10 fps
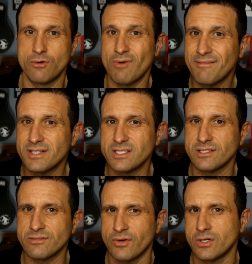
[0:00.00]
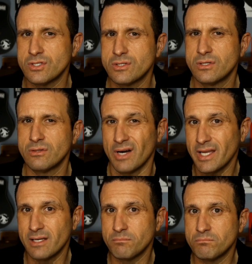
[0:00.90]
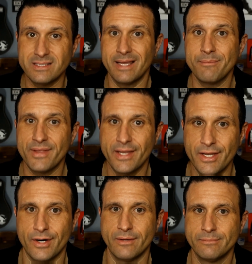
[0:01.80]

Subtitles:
references first, right? Same thing here.